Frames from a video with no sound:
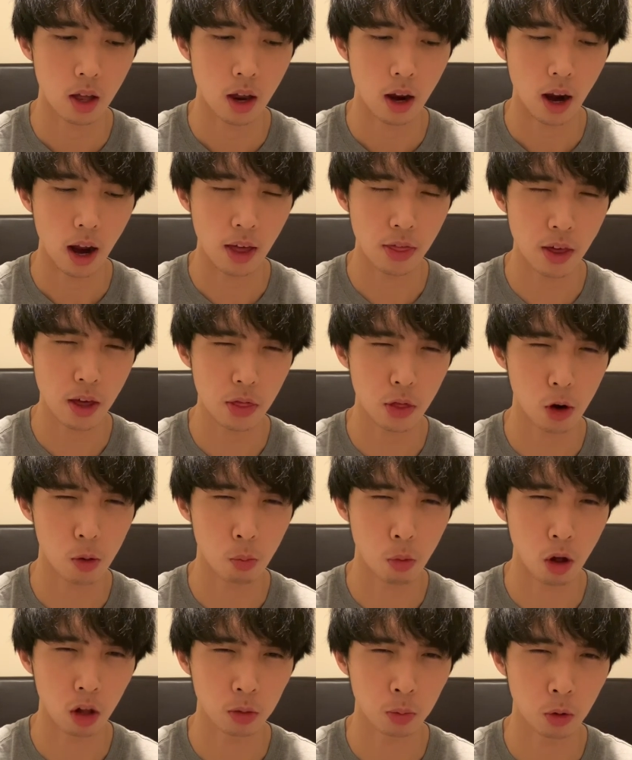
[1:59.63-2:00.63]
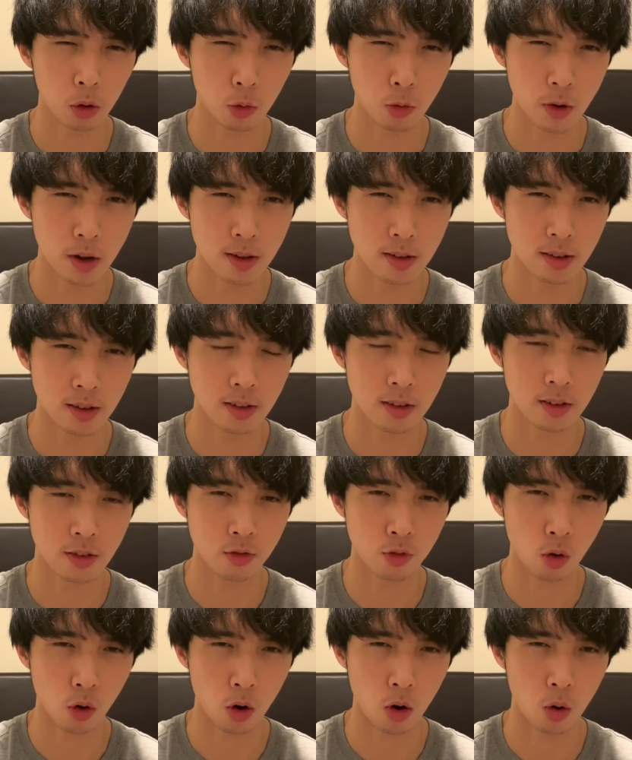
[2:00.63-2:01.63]
I think there are multiple reasons
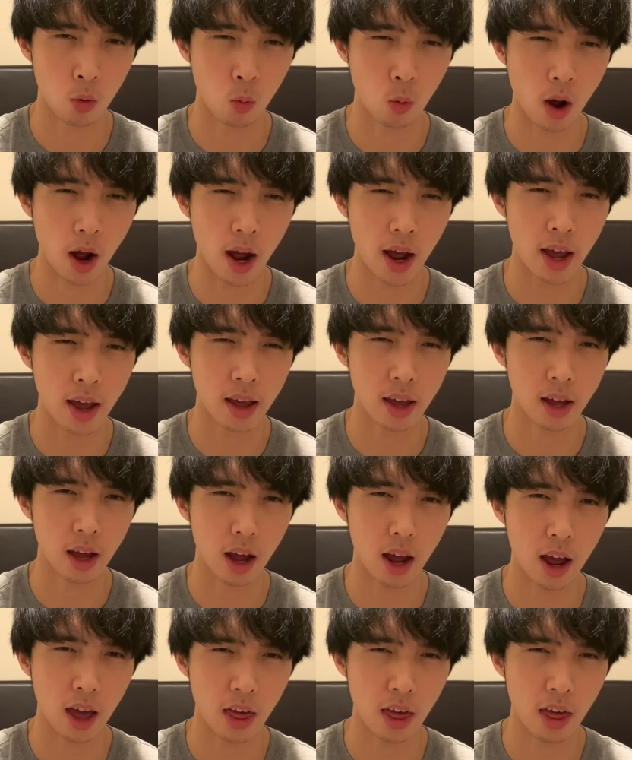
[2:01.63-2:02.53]
for why I